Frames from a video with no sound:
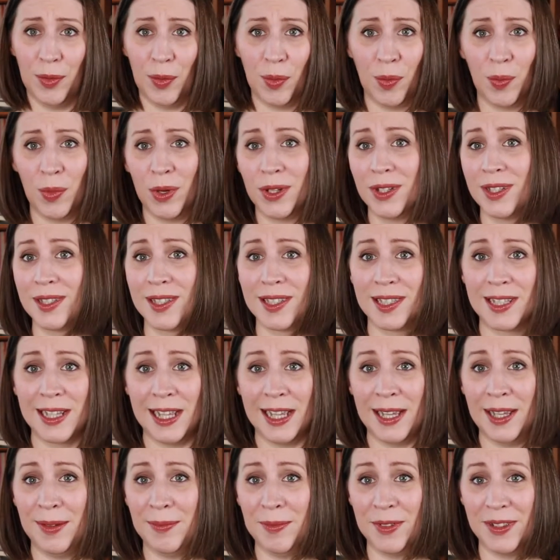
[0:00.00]
one
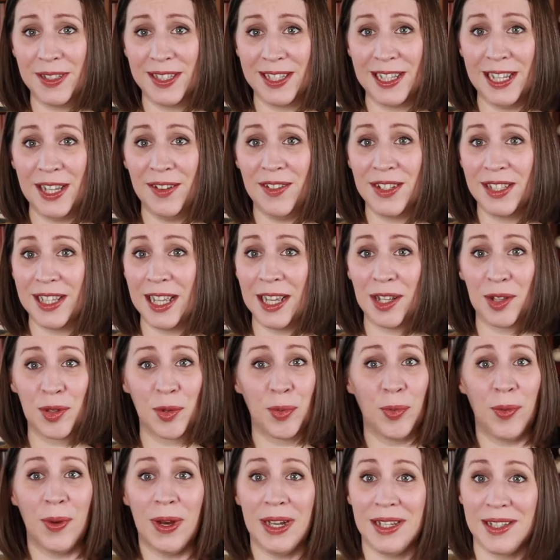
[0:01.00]
sleeve is like
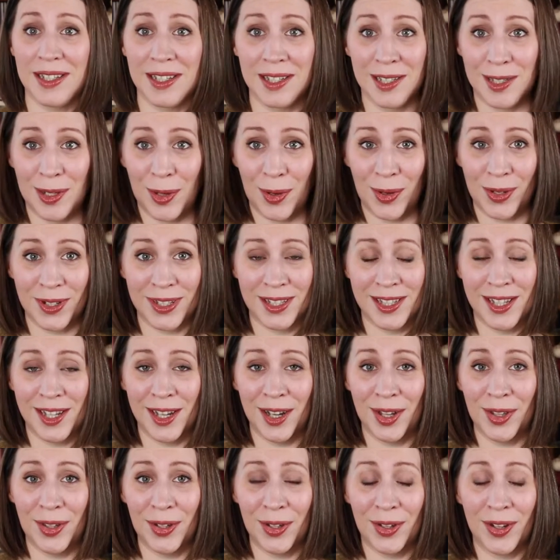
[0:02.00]
twice as long as the
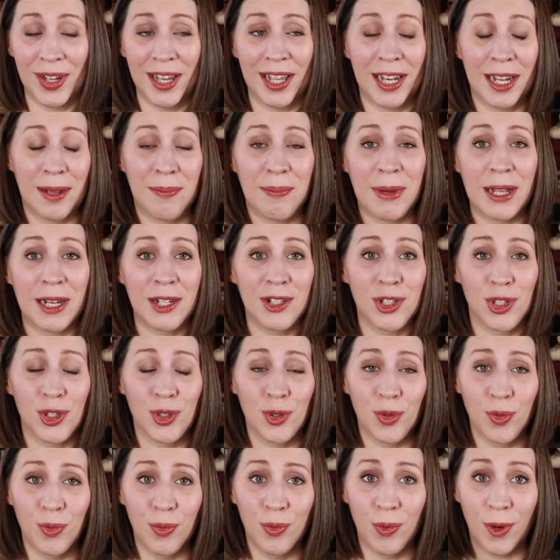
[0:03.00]
other, and I managed
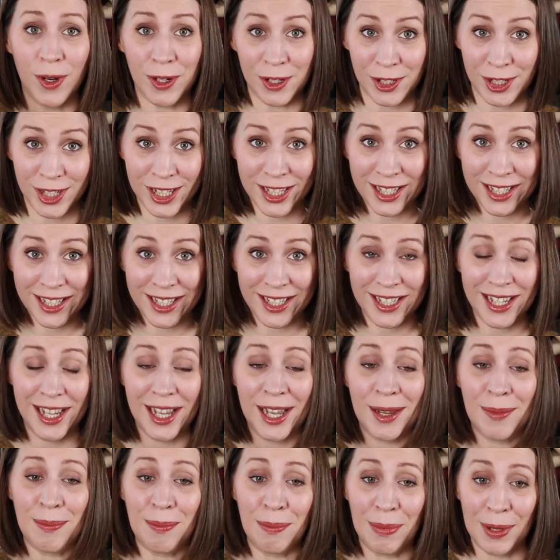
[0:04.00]
to wash it
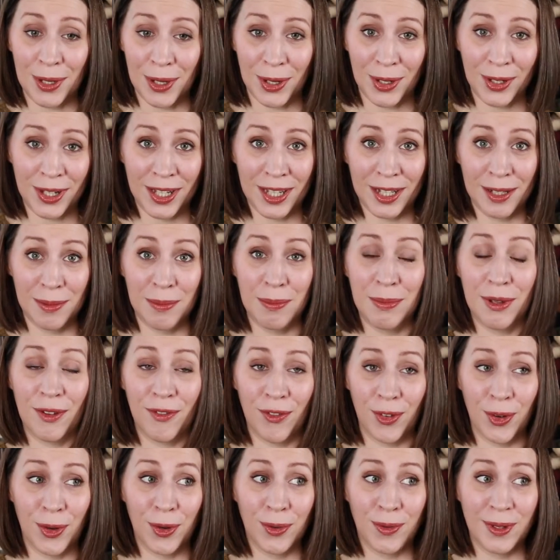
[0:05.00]
and block it
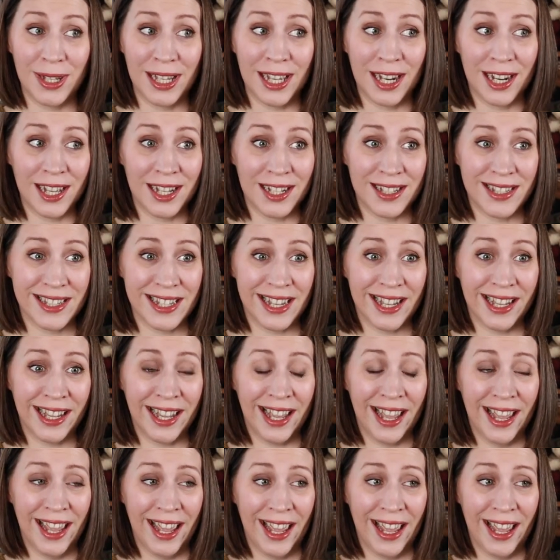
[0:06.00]
before realizing